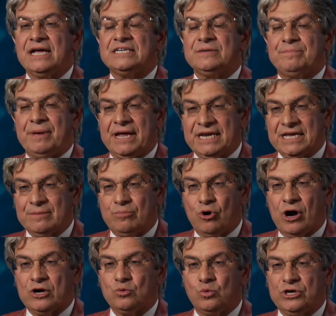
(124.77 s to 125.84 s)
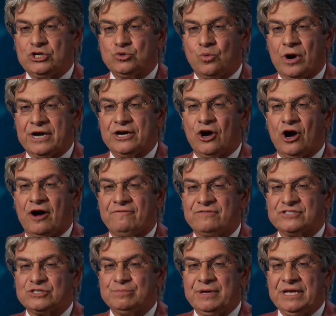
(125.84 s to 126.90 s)
depending upon which one
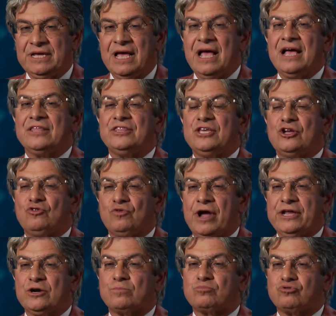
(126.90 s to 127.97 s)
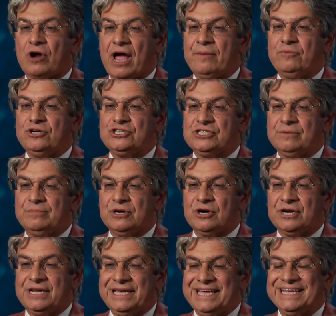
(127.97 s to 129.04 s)
offers me the greater primary
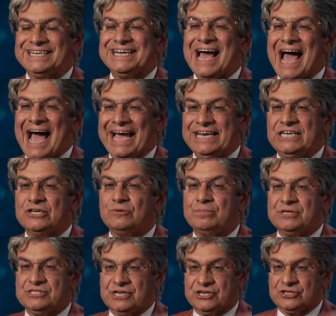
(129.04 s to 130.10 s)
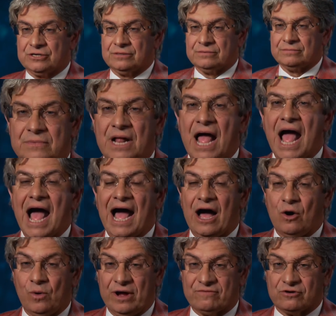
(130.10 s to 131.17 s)
stability in an ideal position.
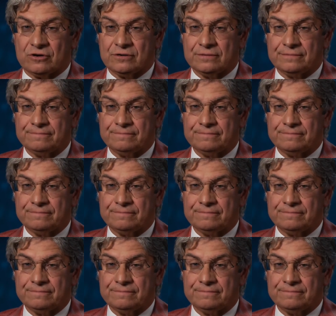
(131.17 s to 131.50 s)
However,